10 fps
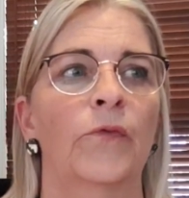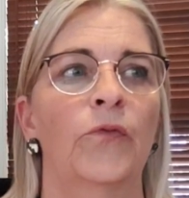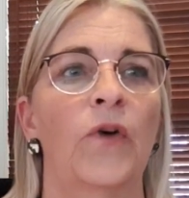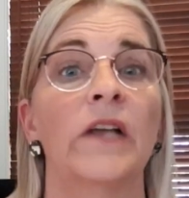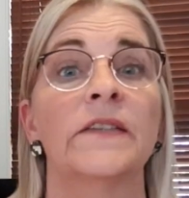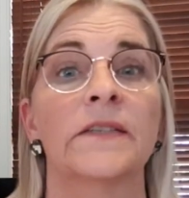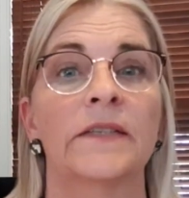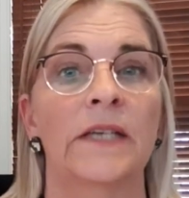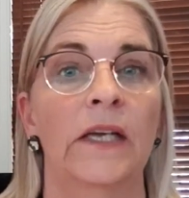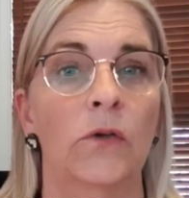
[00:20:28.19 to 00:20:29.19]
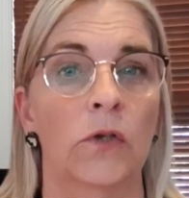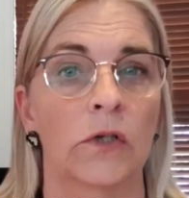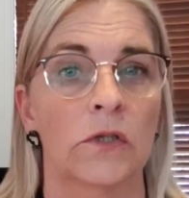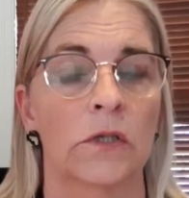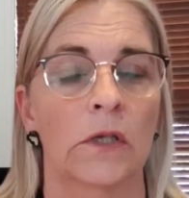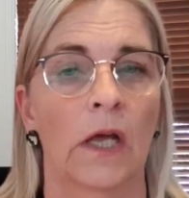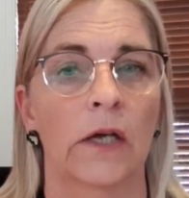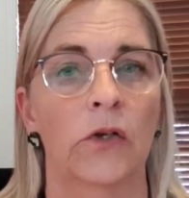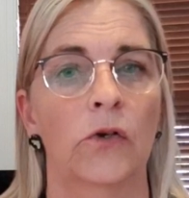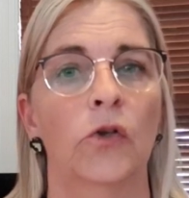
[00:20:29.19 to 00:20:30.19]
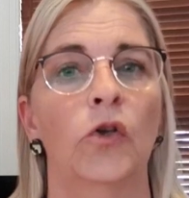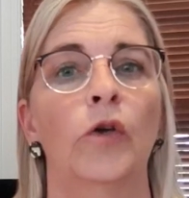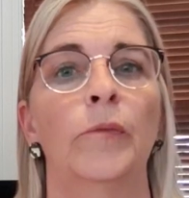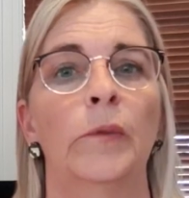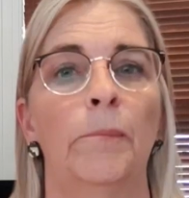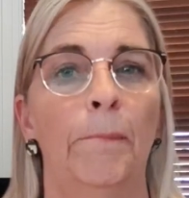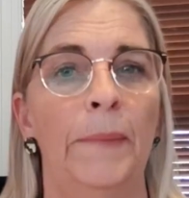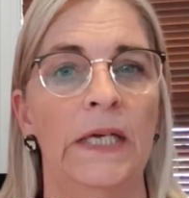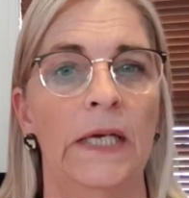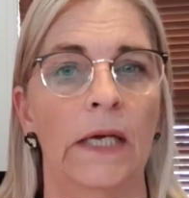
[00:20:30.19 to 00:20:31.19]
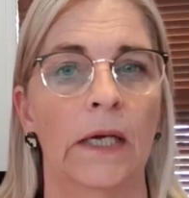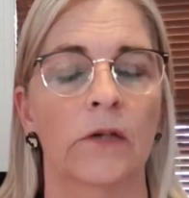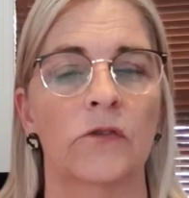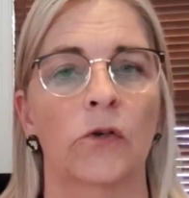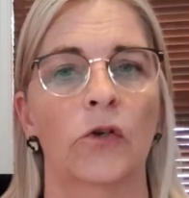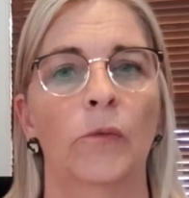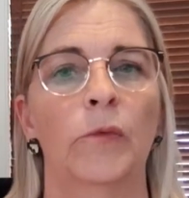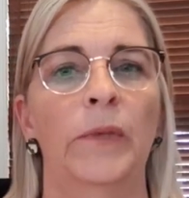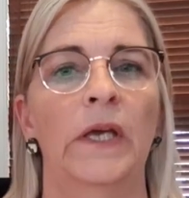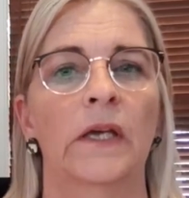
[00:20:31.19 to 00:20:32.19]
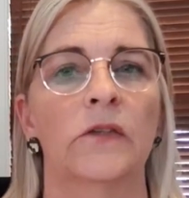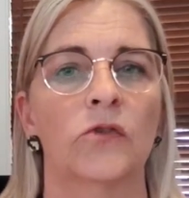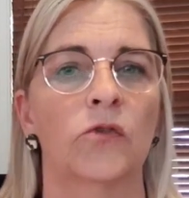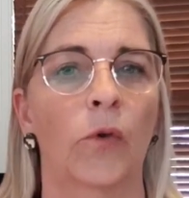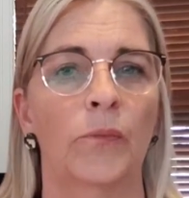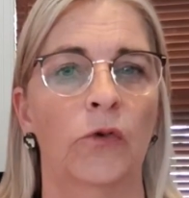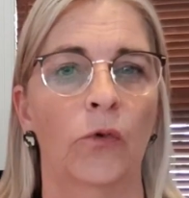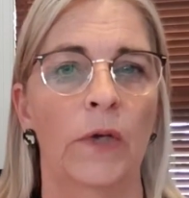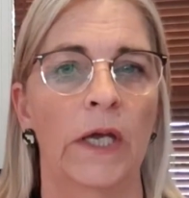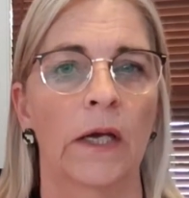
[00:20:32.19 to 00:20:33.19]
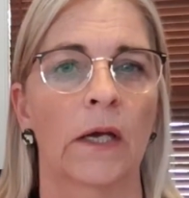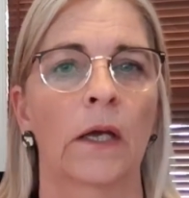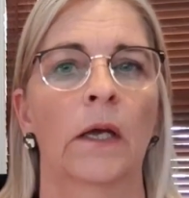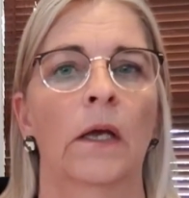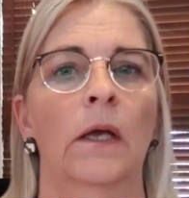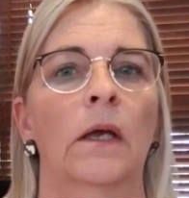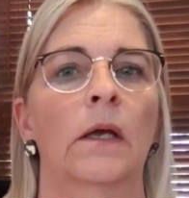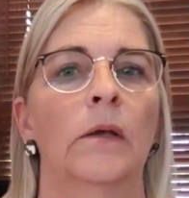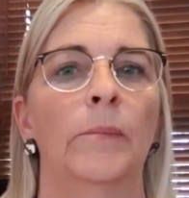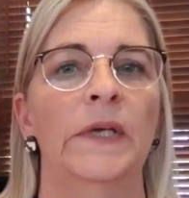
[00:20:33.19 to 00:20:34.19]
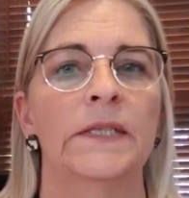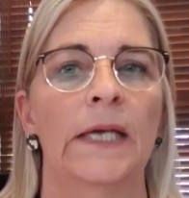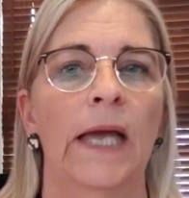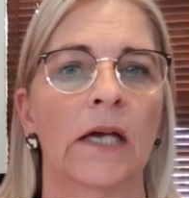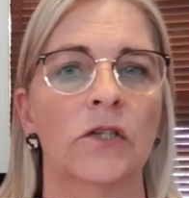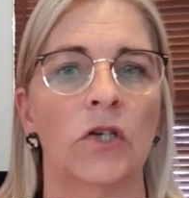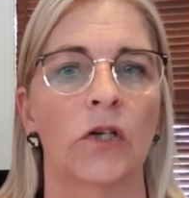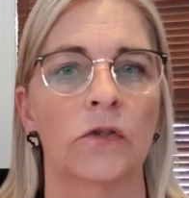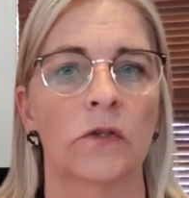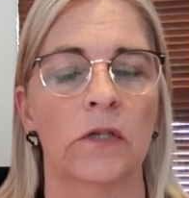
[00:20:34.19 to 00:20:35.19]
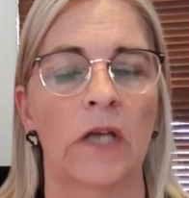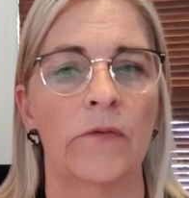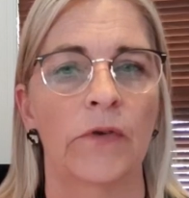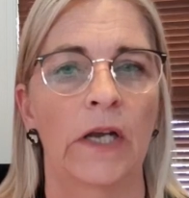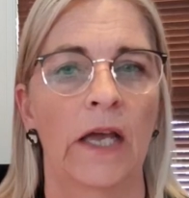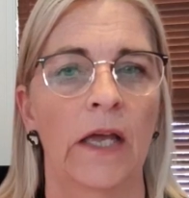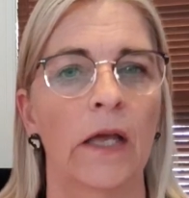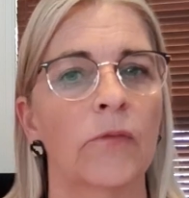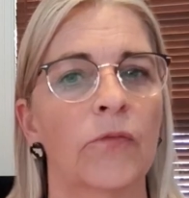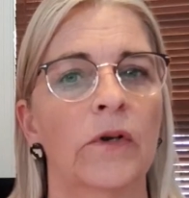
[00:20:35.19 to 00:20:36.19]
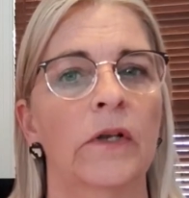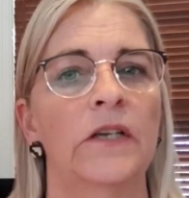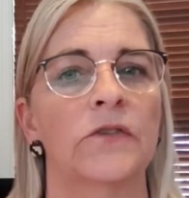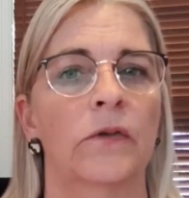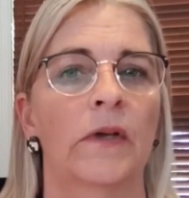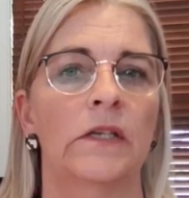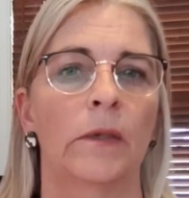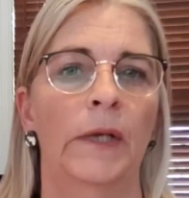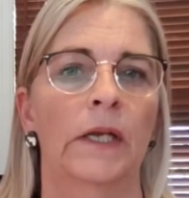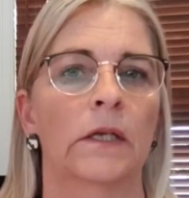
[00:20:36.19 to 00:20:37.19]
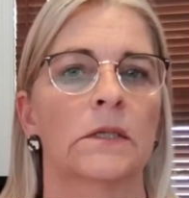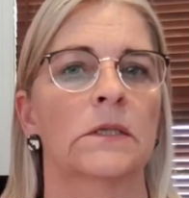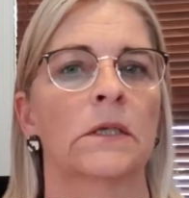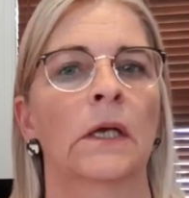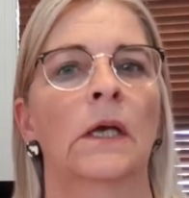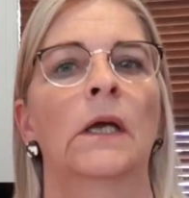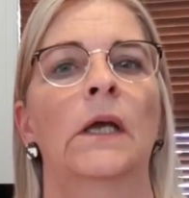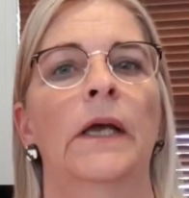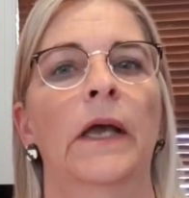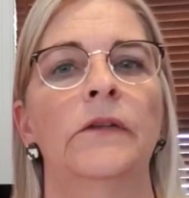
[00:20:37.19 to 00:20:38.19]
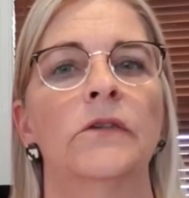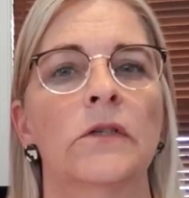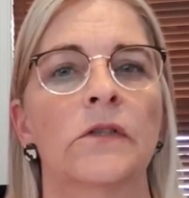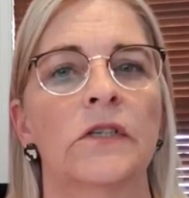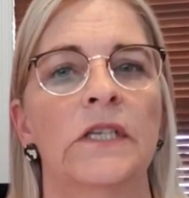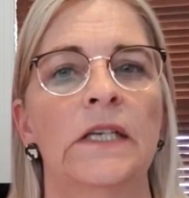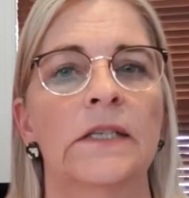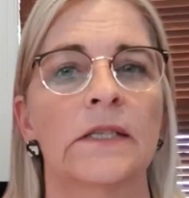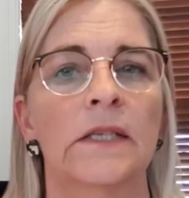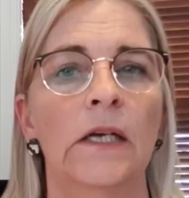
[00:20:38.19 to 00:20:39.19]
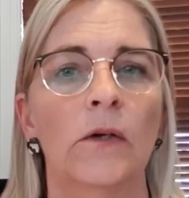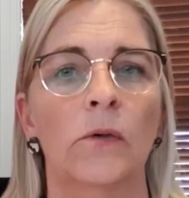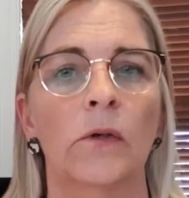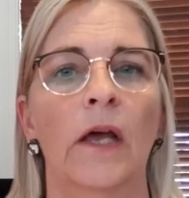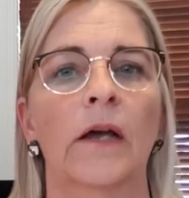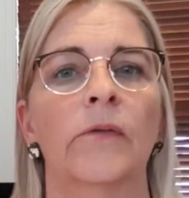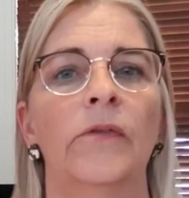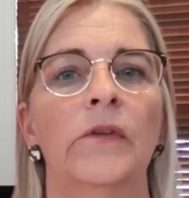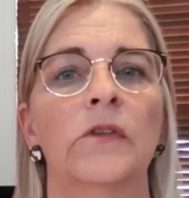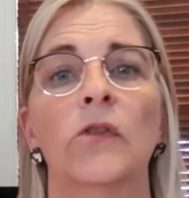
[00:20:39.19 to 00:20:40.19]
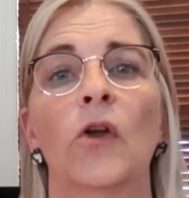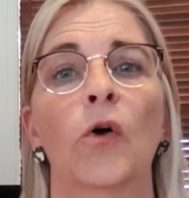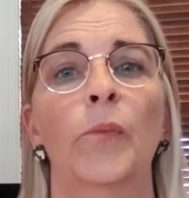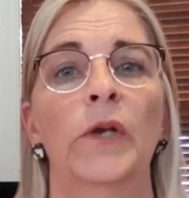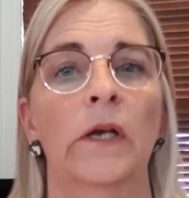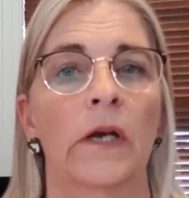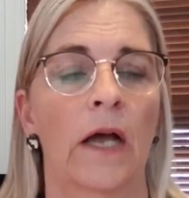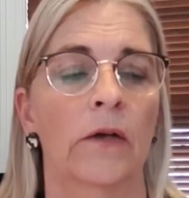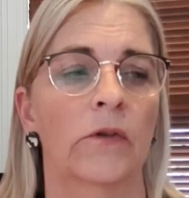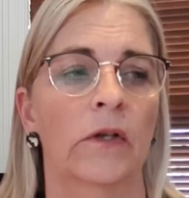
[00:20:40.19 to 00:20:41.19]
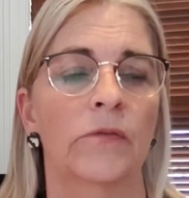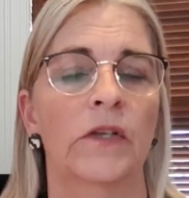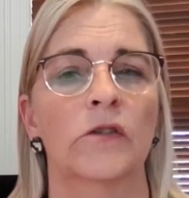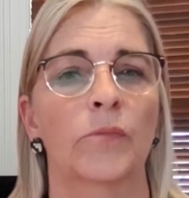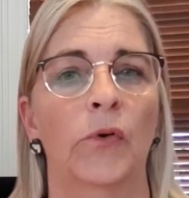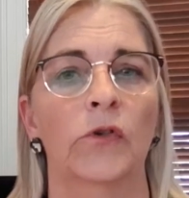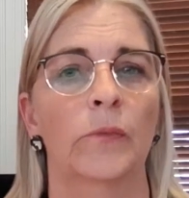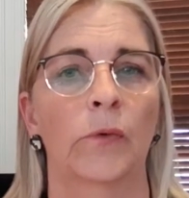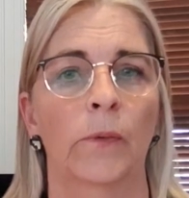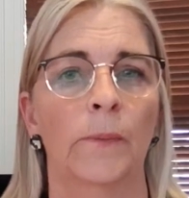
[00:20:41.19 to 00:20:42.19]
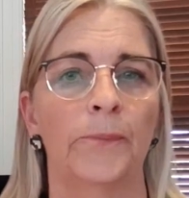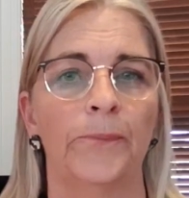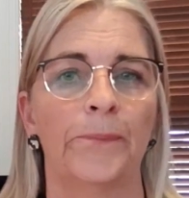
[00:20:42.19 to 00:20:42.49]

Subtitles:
find stillness, like you're a human being. So human being is stop doing your busy actions every day for at least 20 minutes and just sit still, like with nobody around, if that's possible.